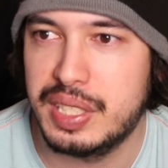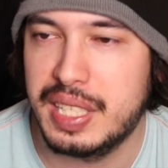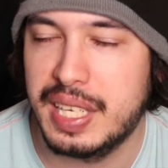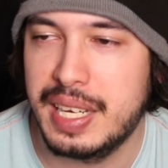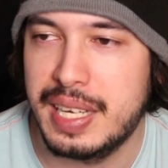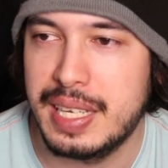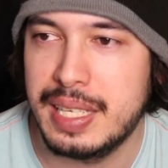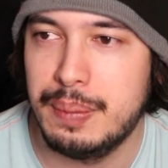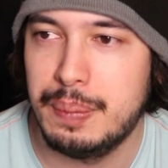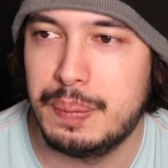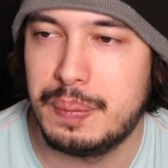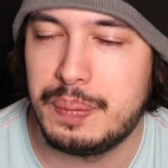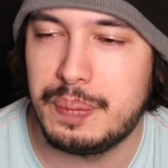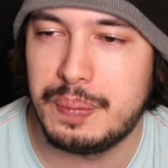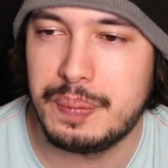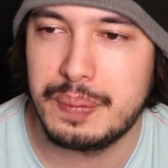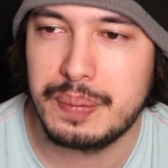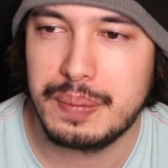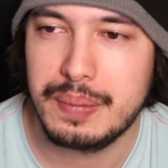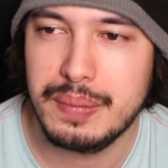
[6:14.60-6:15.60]
UK.
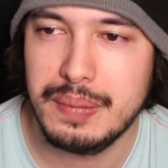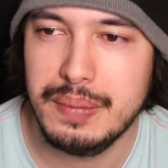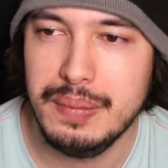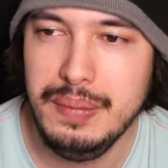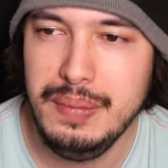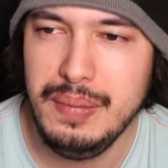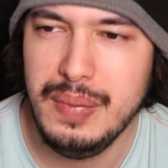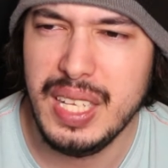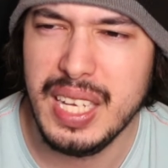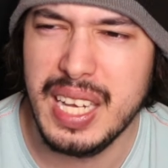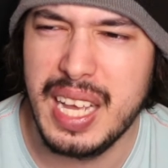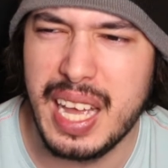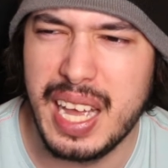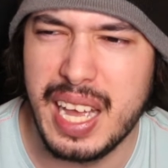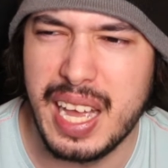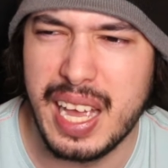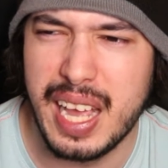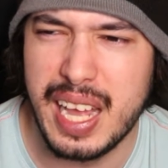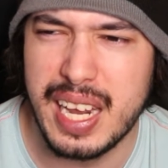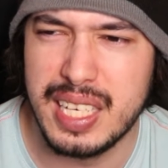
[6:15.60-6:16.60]

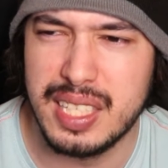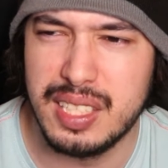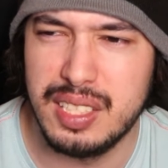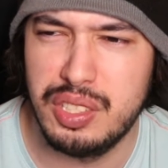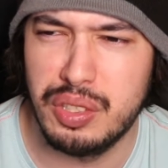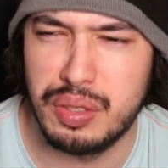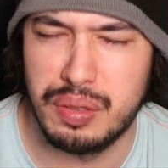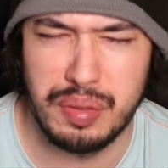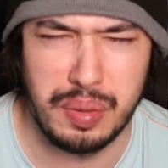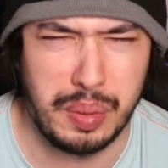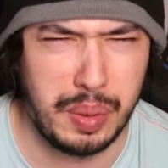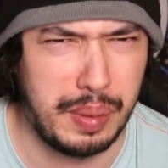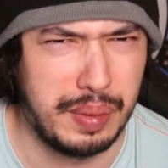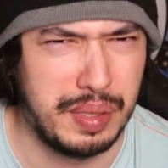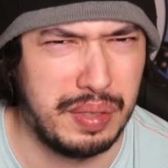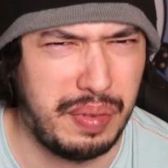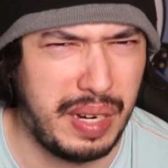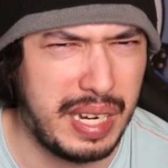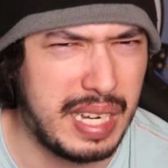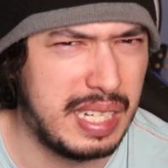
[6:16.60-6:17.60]
And Jonathan Palmer
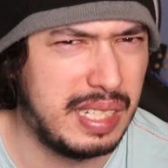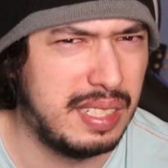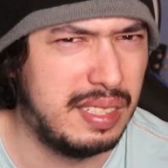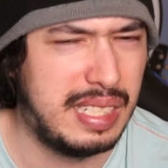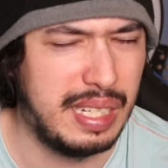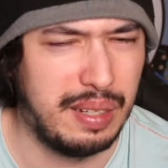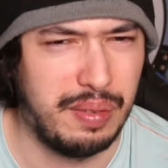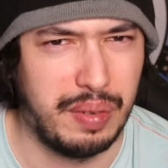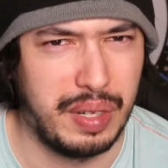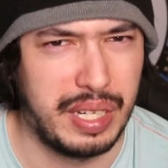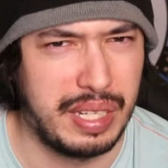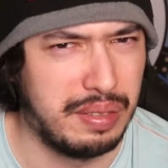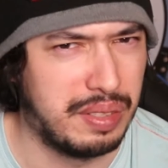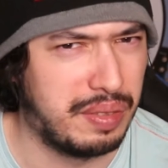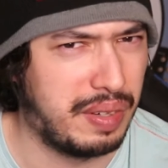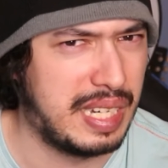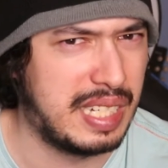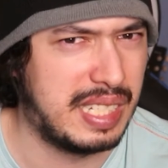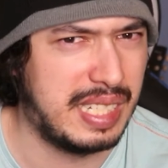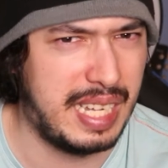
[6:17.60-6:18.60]
was very different. He was
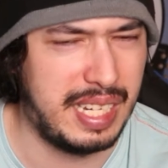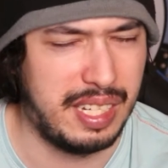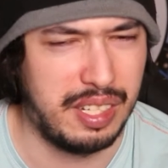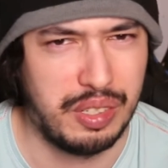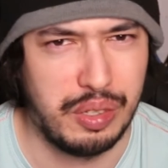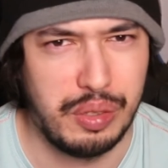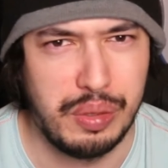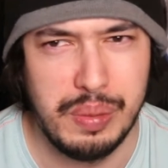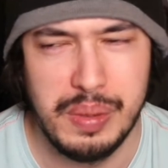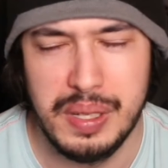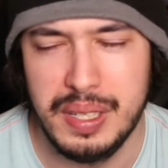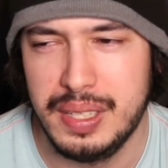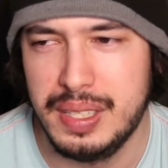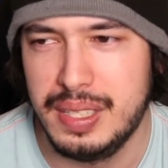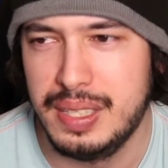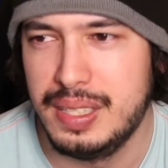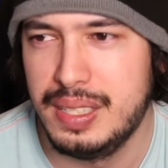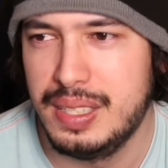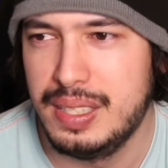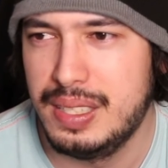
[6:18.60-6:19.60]
very technical.
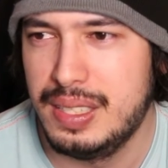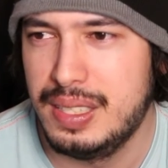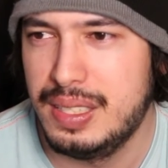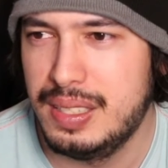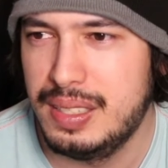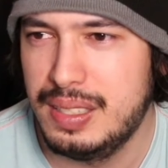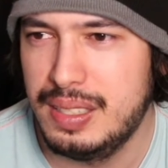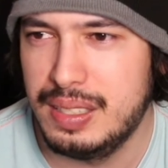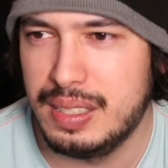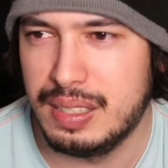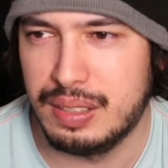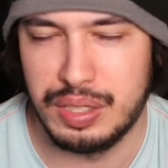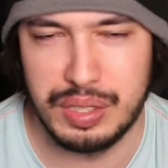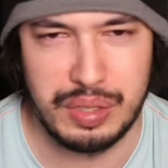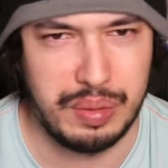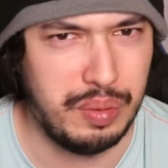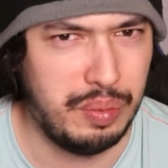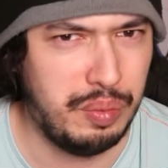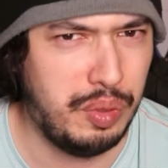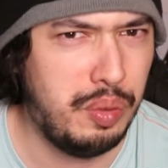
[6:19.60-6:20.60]
He
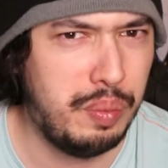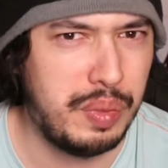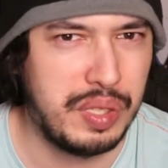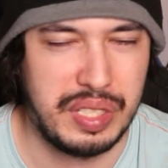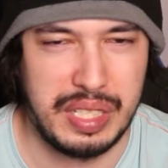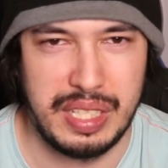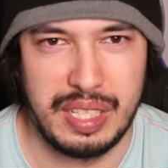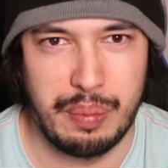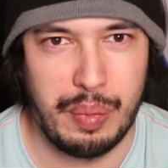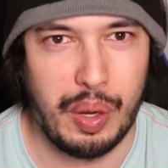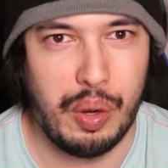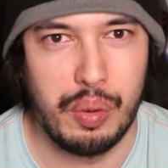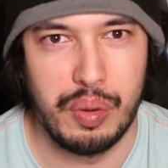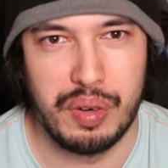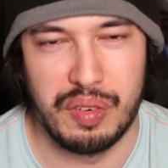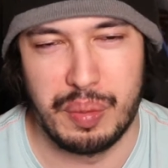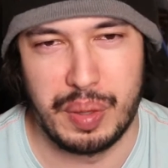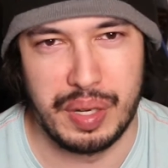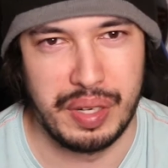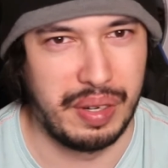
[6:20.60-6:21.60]
was almost in the mould
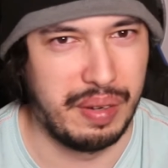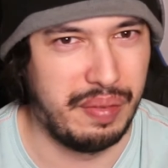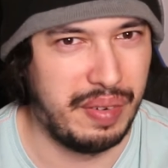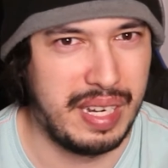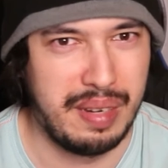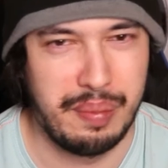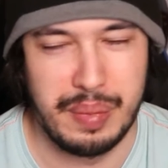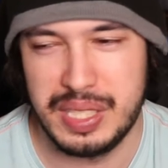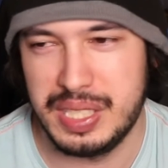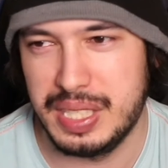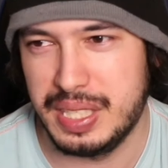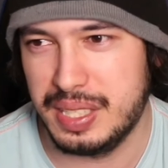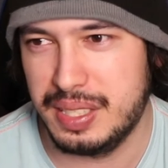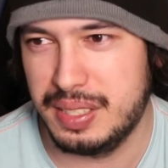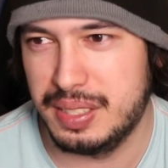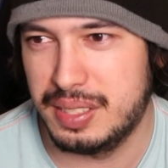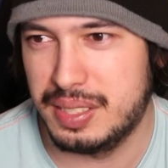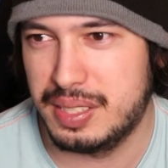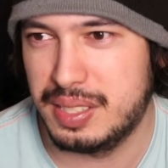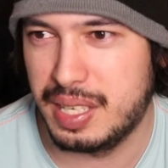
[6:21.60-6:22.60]
of mode, like very
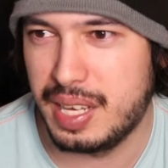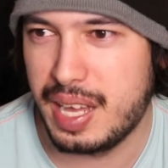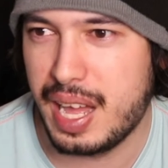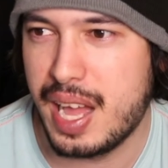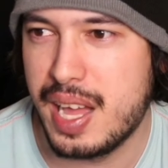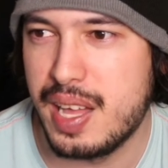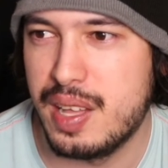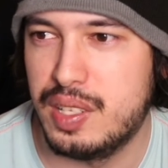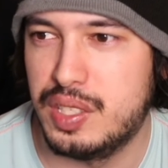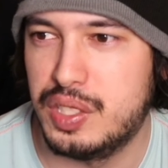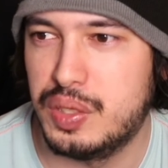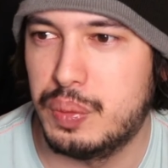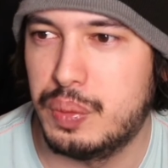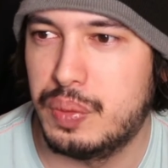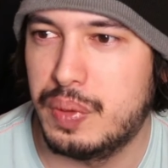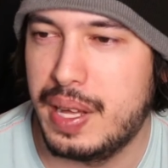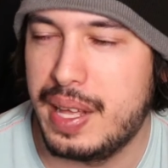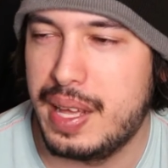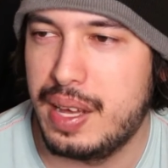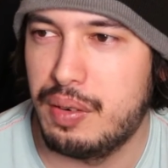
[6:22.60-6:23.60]
meticulous as
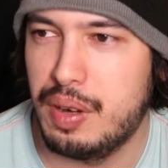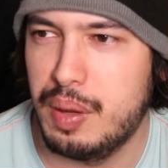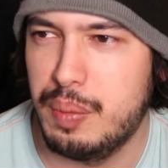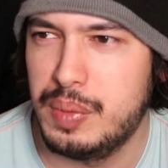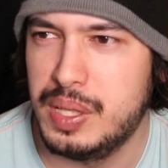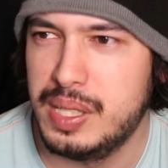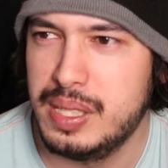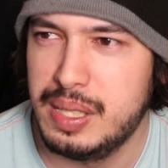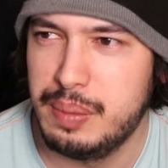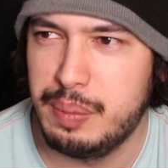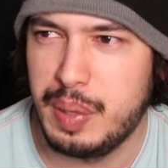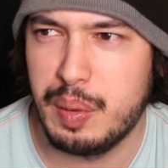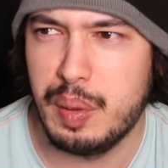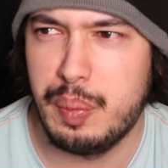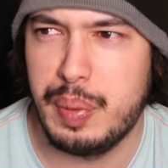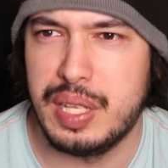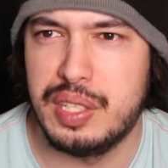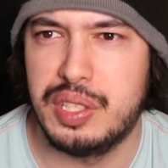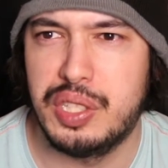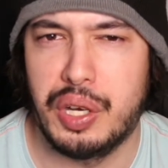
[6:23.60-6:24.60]
well. Maybe a
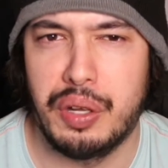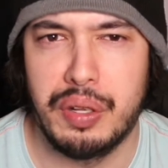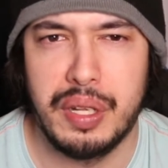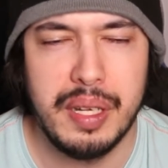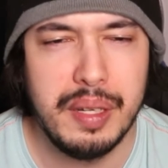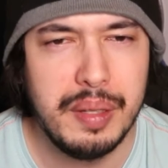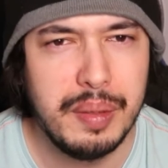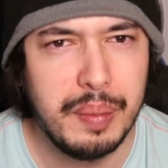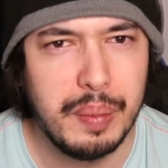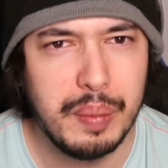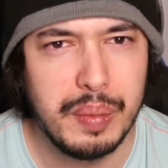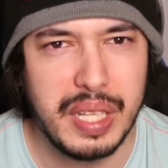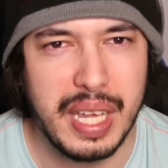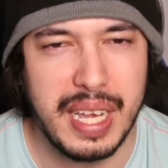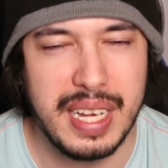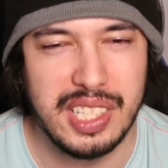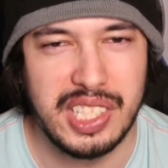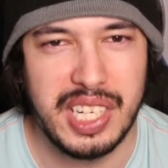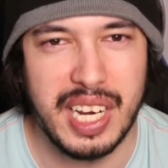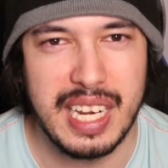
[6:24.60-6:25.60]
bit duller
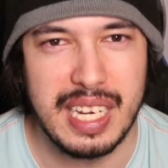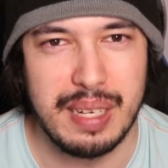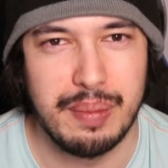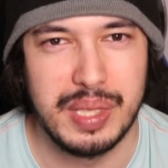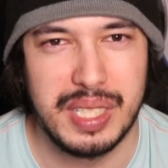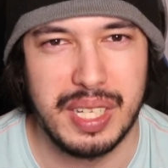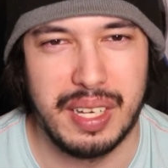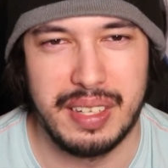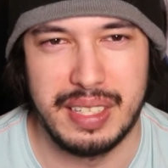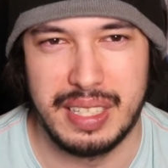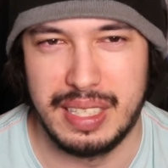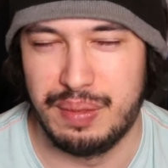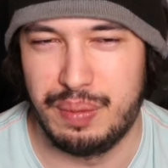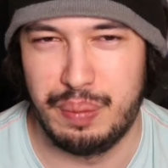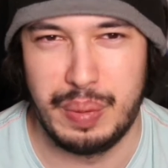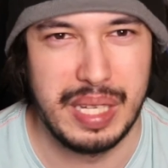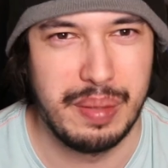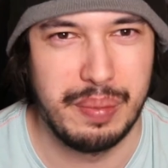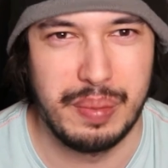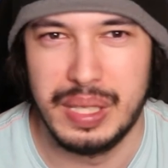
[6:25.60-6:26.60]
than James Hunt. If
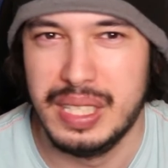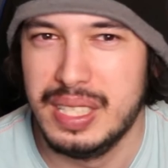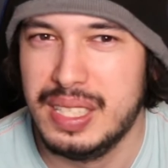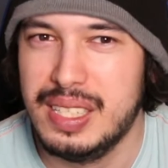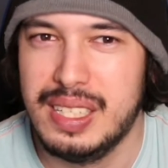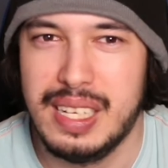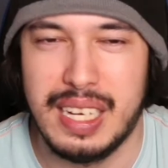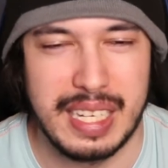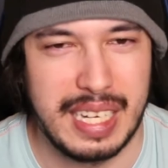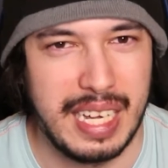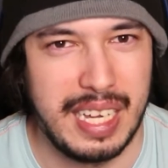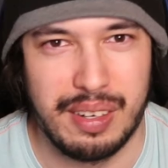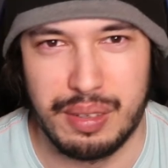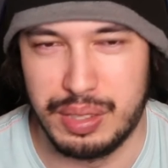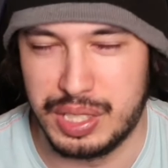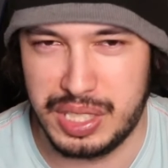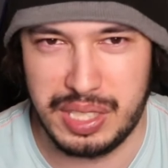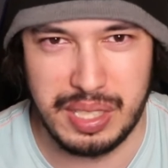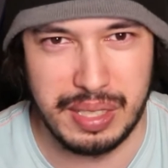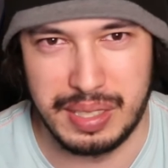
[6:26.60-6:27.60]
people, again, I
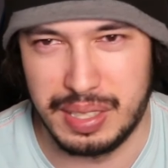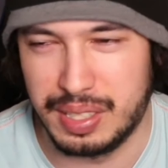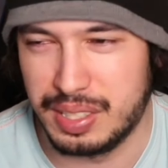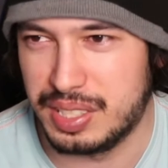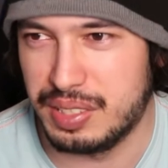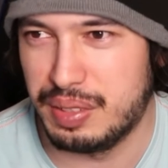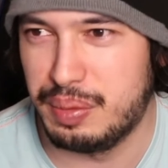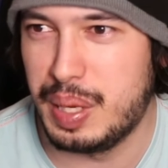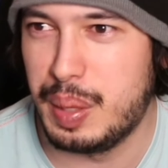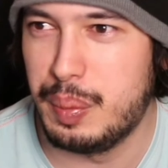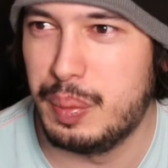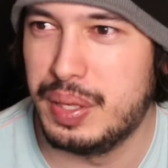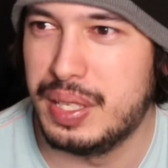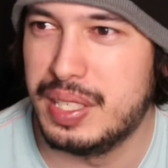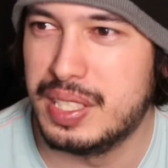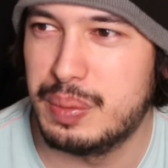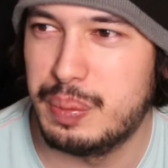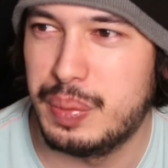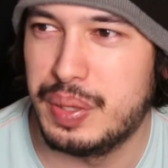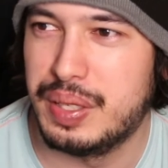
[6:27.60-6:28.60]
was too young to remember
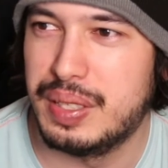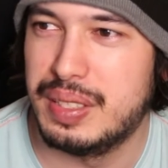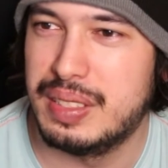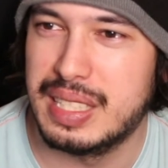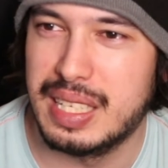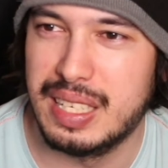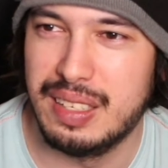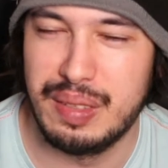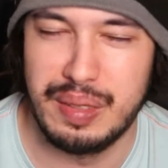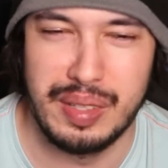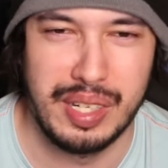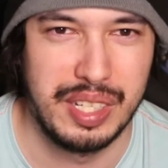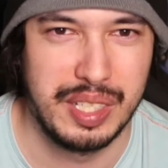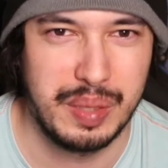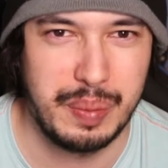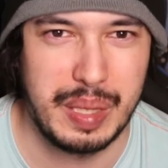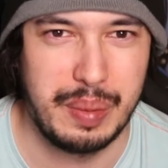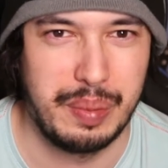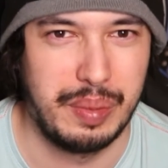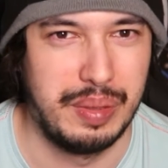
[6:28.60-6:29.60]
this, but yeah, if you
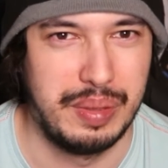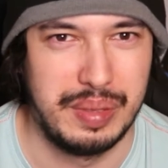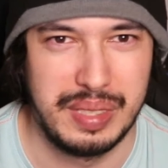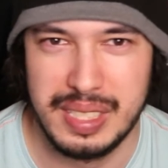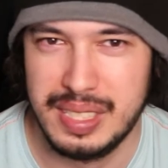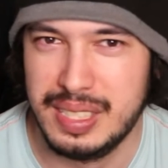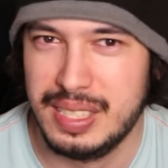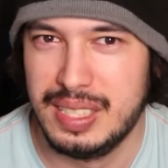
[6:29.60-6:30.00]
ask people, it was